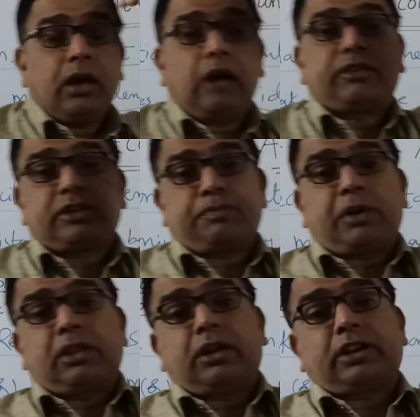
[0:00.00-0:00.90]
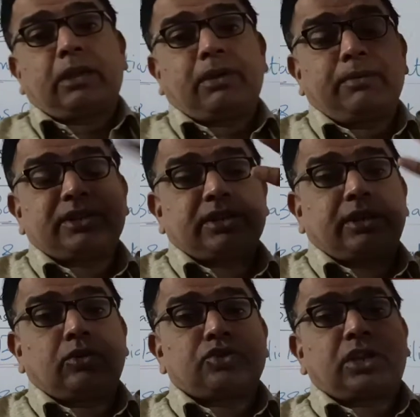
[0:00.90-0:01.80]
After a particular time, I may say
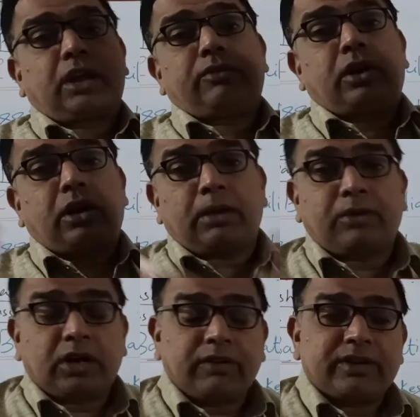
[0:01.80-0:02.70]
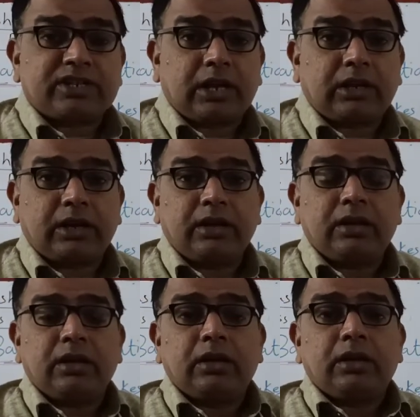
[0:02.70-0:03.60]
that no sir, I am not given salary.
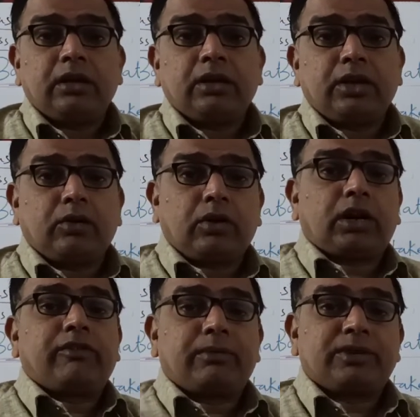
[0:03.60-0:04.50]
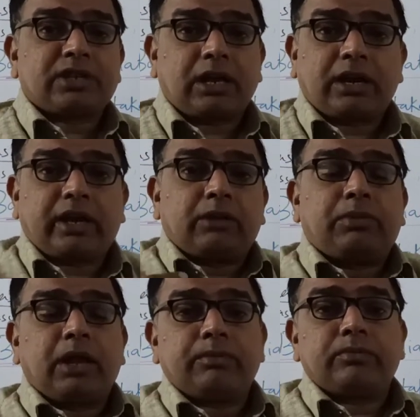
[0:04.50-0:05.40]
You have not given me salary, I can
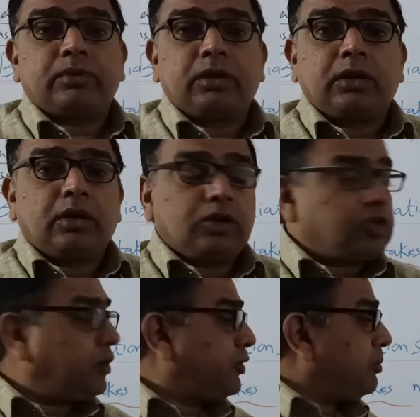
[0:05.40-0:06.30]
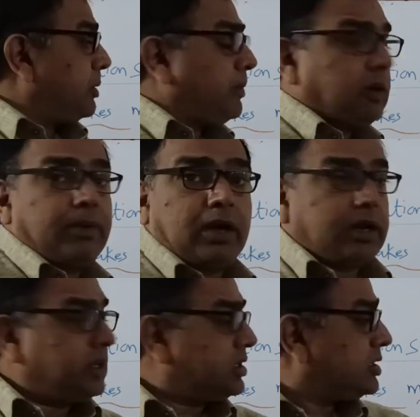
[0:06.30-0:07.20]
blame. So if you prepare
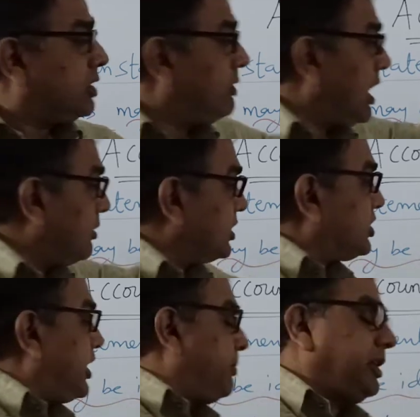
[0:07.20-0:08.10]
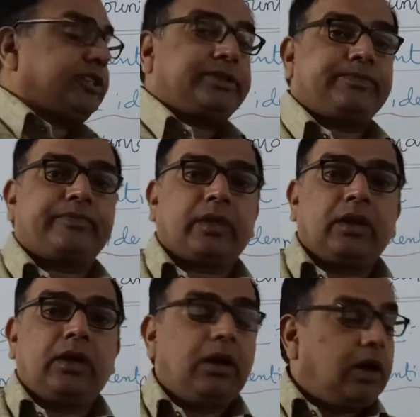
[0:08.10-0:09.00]
BRS, you will have the statement
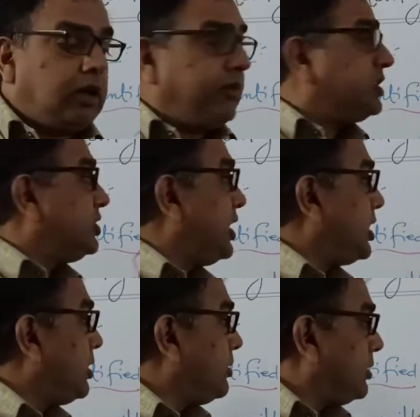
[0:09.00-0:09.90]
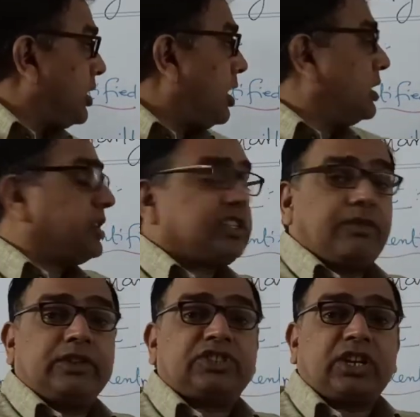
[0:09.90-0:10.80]
on which date the college has
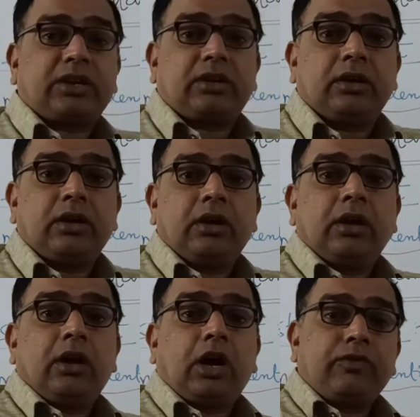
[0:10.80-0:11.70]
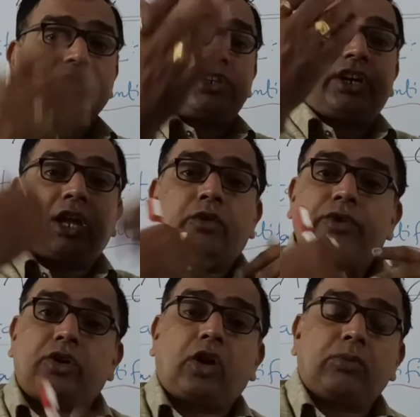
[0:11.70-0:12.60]
given check, on which date I have
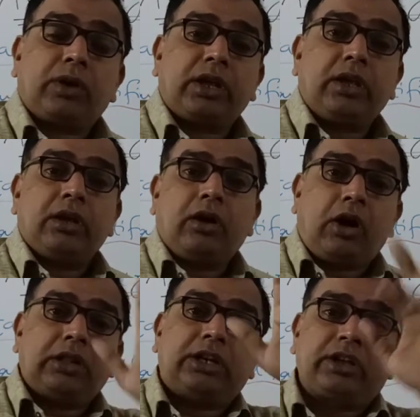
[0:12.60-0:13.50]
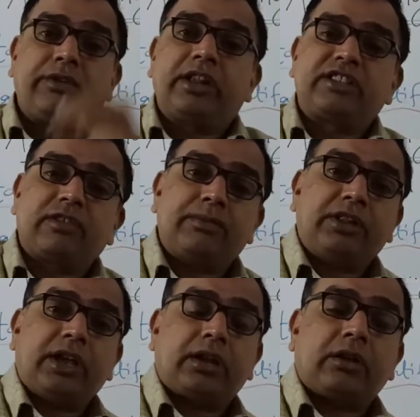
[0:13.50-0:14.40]
withdrawn money. All that evidence will be
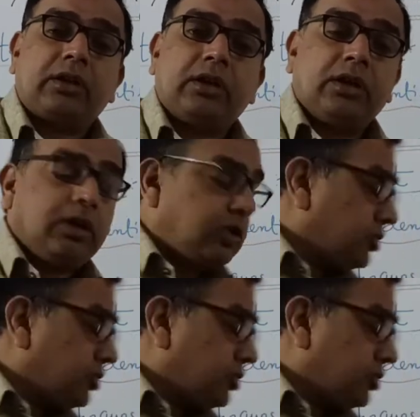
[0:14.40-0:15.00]
there.